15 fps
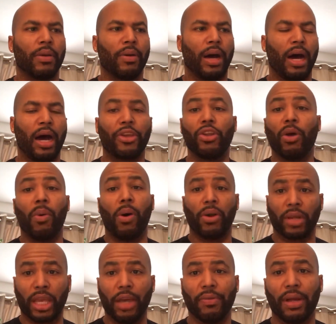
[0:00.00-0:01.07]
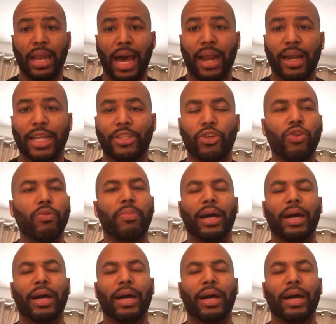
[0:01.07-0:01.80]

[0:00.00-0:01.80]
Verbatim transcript: uh, you don't want to give her a lot of that too.